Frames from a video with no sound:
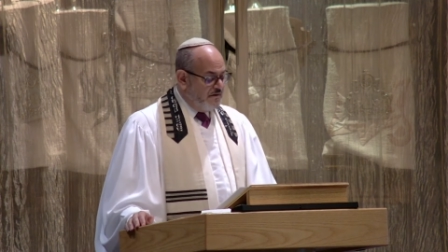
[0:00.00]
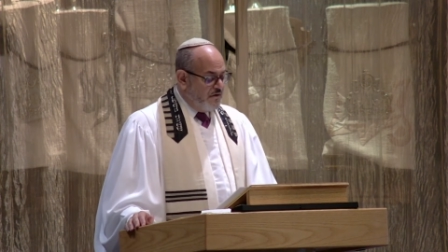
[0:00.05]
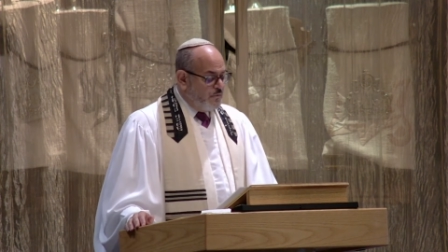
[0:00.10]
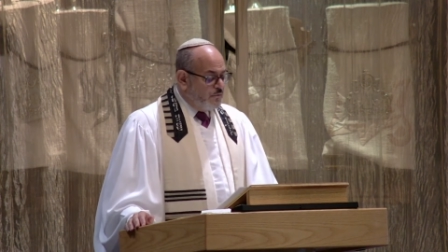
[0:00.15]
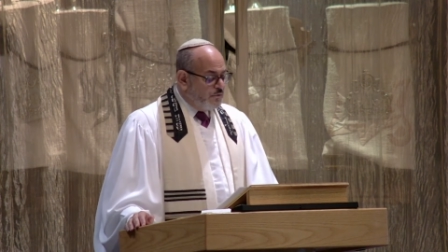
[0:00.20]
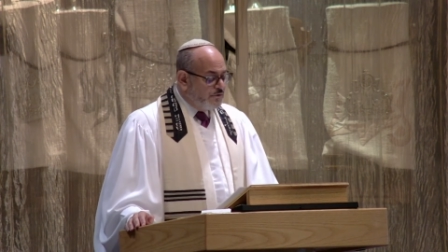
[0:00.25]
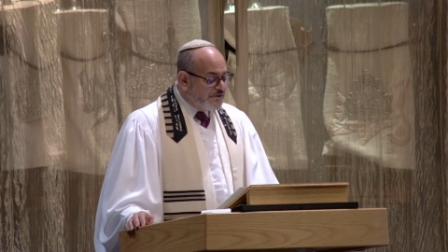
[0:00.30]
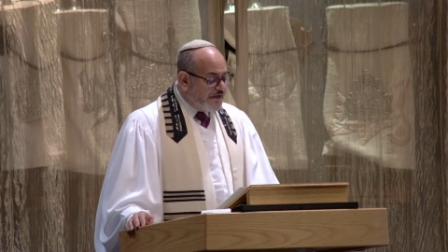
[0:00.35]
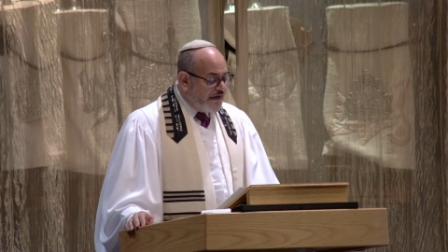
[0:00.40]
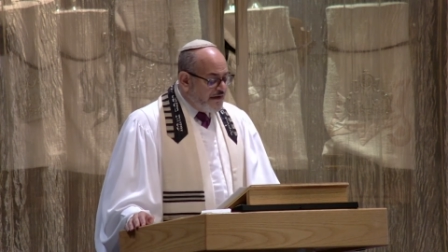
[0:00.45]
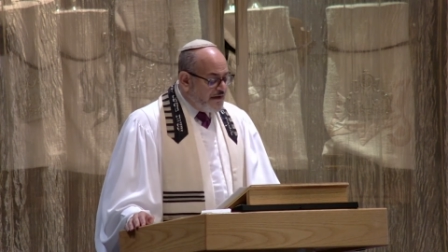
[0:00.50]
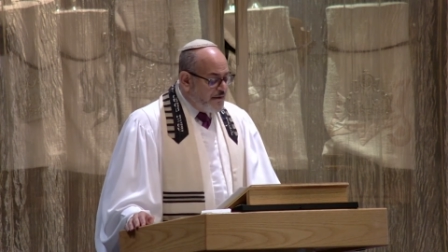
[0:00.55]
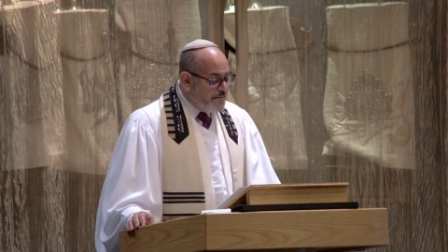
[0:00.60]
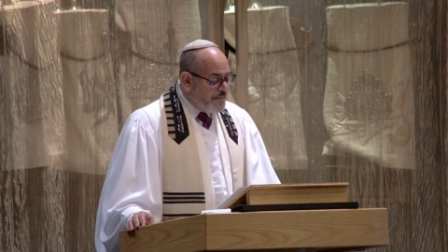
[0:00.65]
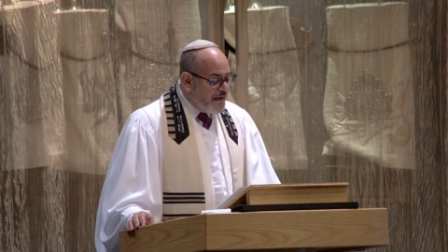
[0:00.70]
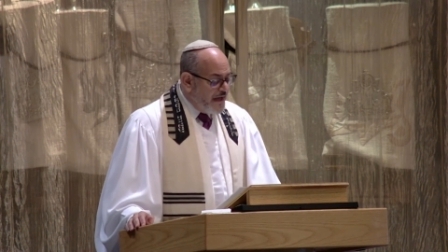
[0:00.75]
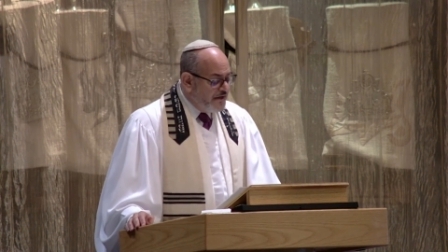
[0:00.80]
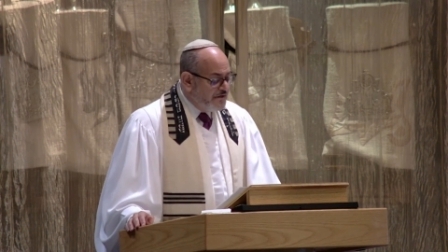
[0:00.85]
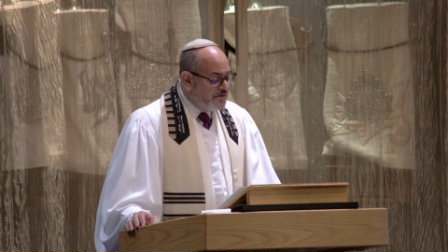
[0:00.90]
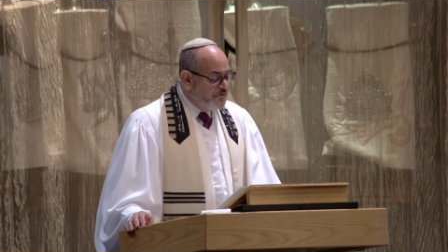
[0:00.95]
which I
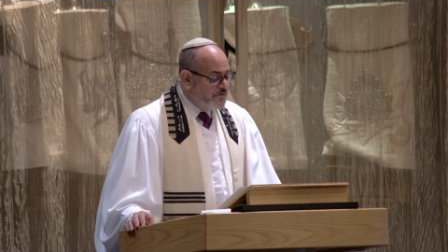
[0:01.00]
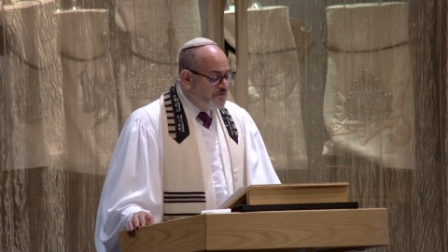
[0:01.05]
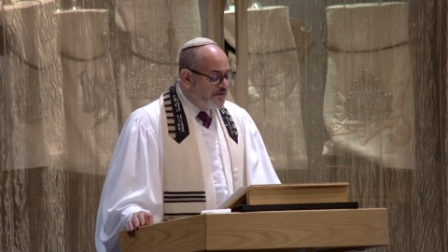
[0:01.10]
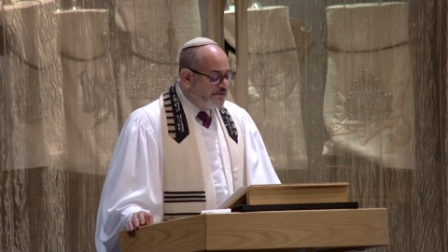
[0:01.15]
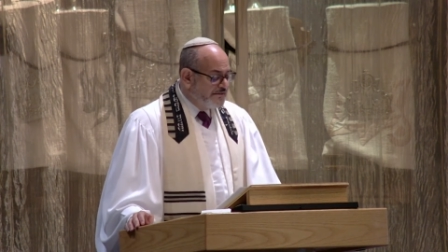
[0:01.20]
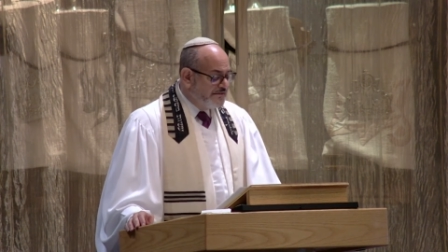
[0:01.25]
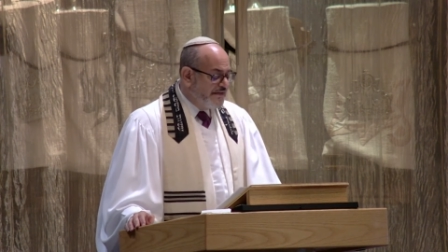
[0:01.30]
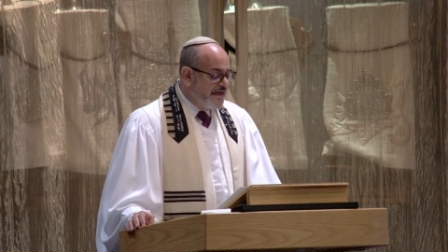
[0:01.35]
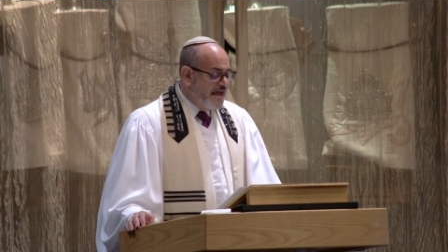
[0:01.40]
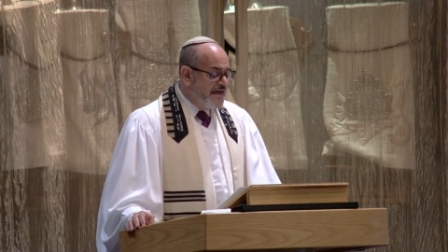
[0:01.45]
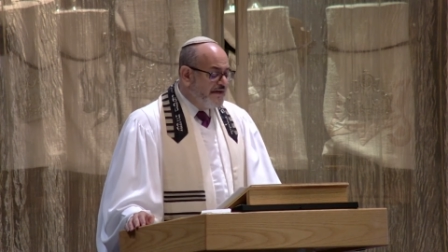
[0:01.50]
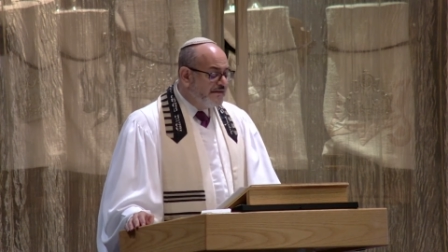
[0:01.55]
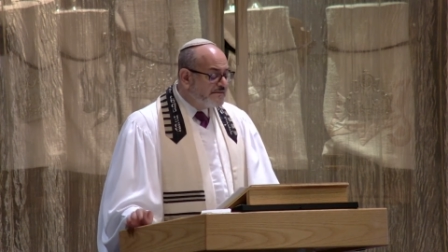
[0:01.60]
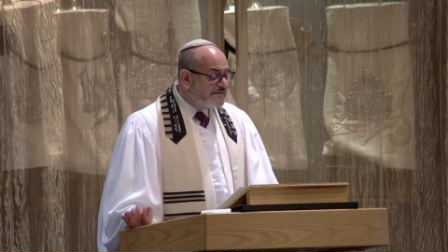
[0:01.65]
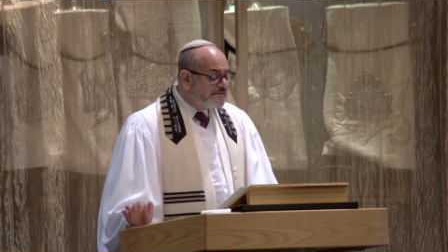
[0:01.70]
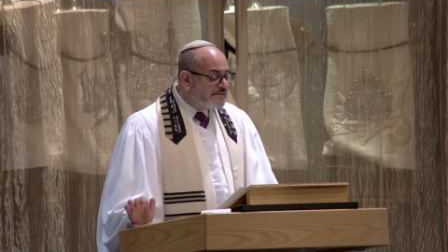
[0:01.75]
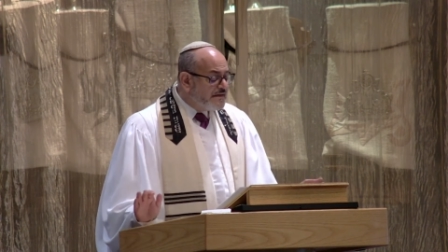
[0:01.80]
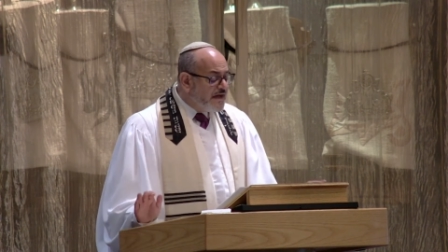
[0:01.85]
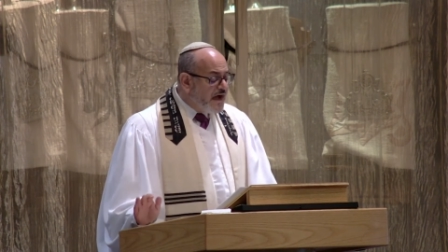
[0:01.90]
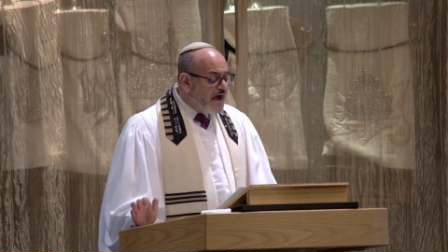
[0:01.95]
command you this day, is
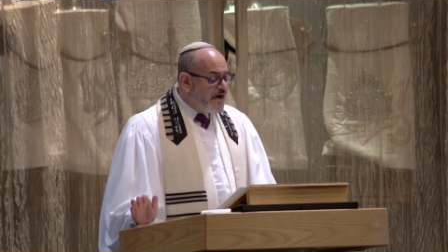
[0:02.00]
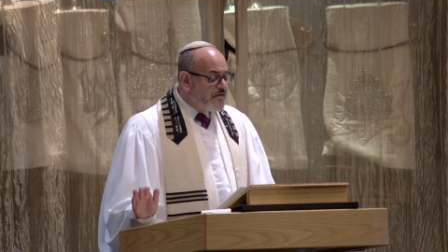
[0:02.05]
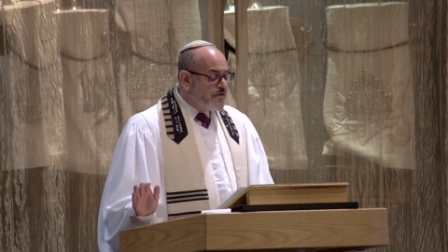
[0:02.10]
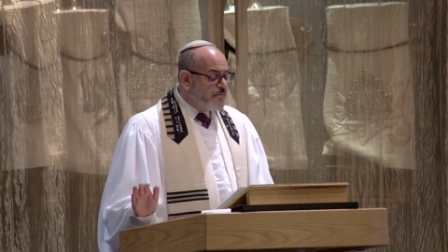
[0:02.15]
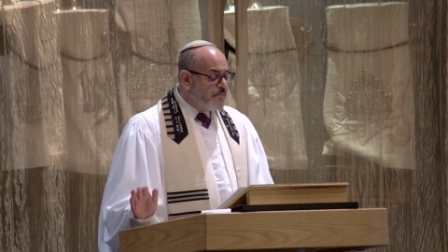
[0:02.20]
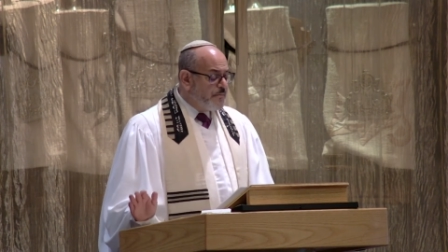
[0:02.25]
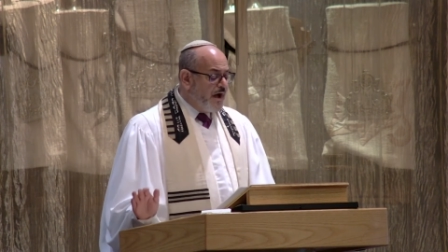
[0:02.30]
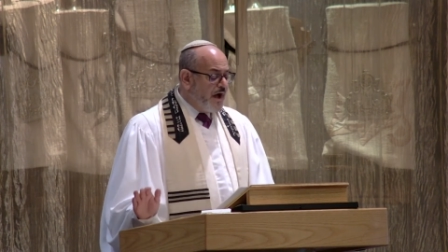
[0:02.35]
neither